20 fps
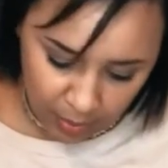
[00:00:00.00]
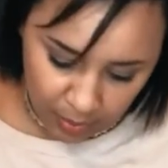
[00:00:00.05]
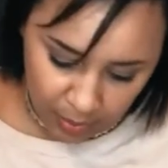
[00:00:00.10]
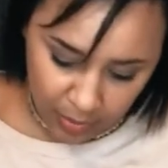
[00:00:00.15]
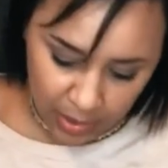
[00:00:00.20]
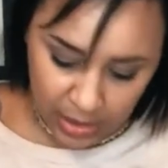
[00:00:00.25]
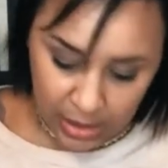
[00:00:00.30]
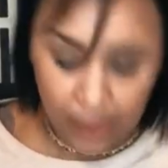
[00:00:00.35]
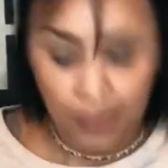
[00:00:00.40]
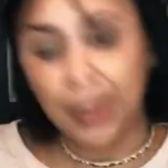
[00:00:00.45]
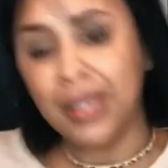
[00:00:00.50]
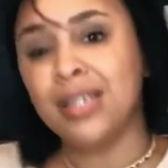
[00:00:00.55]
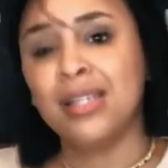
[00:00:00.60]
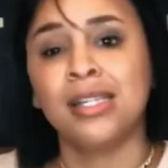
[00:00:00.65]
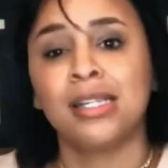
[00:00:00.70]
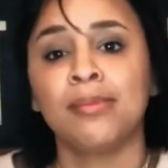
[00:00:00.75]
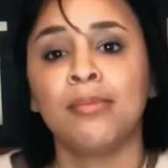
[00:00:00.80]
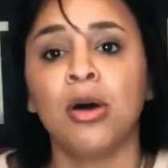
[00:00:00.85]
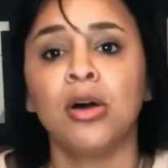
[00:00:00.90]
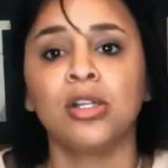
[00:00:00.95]
This button is
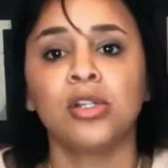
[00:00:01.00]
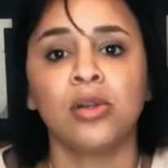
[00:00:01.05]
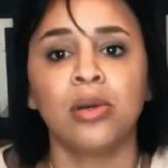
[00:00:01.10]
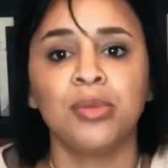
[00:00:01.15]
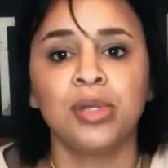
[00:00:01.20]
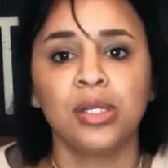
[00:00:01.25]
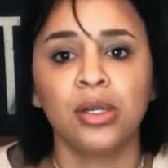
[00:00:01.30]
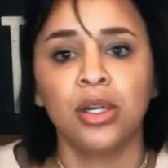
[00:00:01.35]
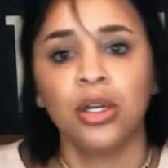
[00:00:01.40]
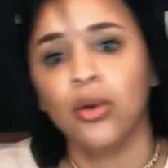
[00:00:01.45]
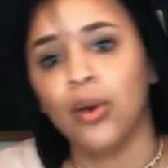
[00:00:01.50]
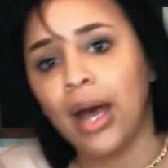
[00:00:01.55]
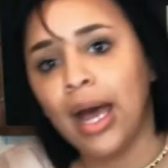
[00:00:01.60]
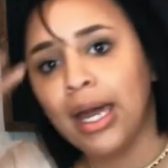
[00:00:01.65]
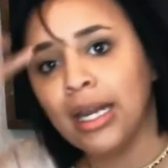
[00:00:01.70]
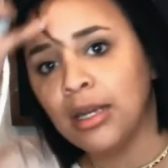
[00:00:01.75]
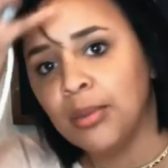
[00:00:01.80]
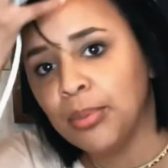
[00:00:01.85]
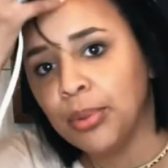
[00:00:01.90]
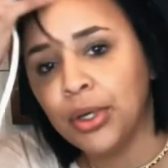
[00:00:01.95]
small, so I'm just gonna go
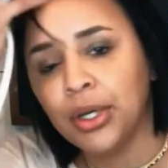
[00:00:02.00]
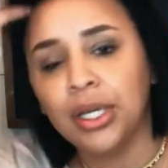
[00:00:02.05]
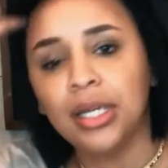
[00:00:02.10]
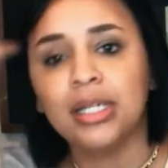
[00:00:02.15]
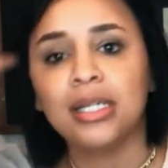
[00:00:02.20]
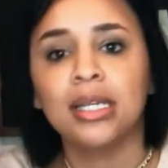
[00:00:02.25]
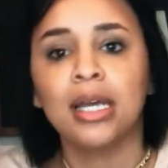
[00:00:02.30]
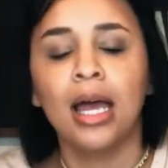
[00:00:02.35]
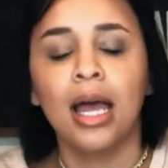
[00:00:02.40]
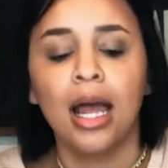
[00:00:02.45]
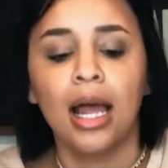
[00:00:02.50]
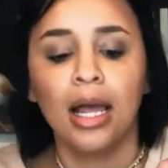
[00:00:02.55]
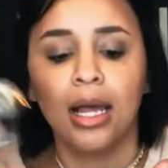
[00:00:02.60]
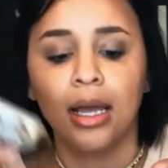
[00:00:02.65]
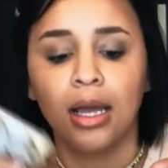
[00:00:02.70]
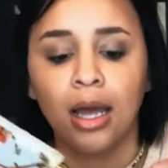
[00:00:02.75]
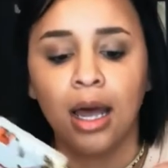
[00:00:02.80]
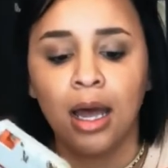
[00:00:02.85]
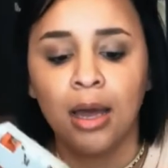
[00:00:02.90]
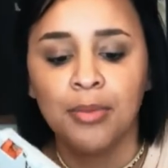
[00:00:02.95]
ahead and put
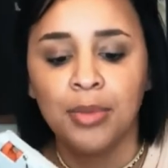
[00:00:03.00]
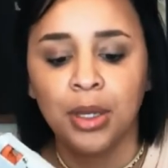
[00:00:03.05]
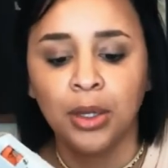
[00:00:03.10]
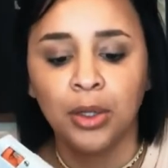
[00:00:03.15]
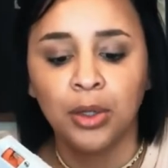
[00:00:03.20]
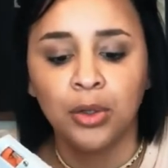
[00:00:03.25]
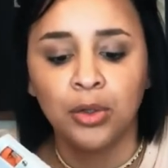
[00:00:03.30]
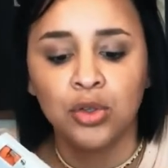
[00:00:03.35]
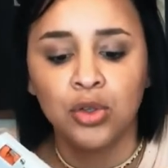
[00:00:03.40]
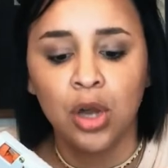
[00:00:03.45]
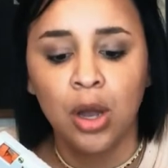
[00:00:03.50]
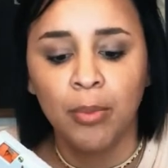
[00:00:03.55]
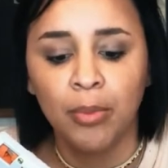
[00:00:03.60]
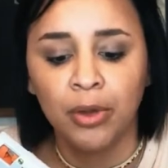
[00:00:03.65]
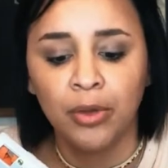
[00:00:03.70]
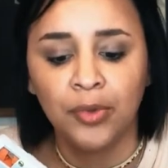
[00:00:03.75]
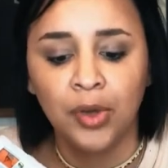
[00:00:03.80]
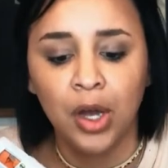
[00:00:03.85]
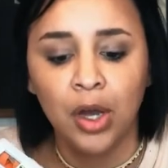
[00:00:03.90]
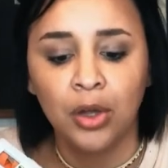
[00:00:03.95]
the little drop
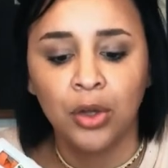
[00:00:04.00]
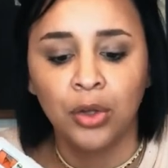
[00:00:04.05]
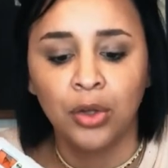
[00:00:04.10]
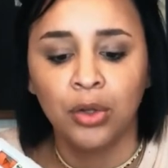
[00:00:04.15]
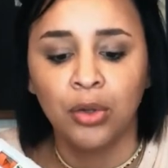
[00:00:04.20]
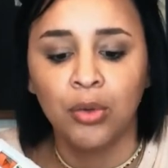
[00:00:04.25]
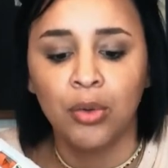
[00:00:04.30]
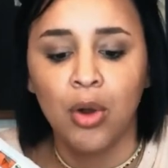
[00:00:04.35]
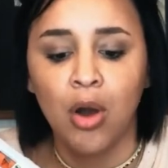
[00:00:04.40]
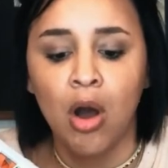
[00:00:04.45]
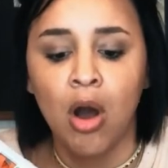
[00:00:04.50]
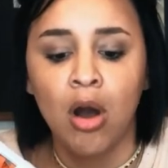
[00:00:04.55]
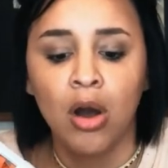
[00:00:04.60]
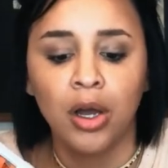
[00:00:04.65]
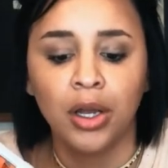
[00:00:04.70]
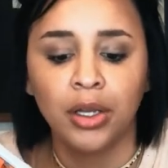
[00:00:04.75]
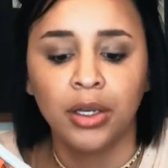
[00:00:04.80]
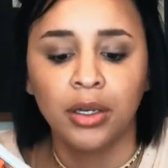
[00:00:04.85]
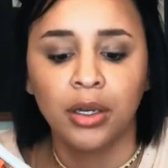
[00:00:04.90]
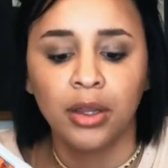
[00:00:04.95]
of hot glue
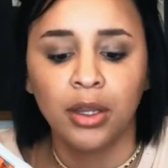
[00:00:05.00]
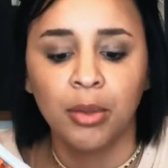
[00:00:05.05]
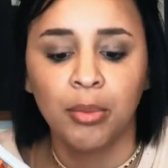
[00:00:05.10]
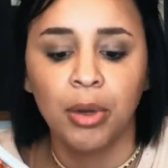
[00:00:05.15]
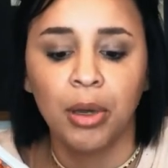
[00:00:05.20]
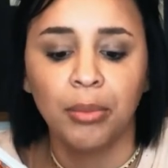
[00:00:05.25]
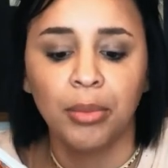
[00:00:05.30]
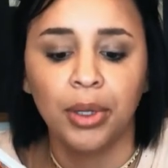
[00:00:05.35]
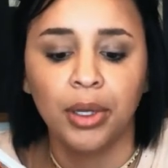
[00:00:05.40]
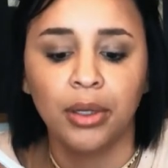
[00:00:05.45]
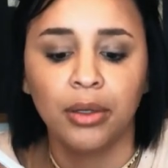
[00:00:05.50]
on the pumpkin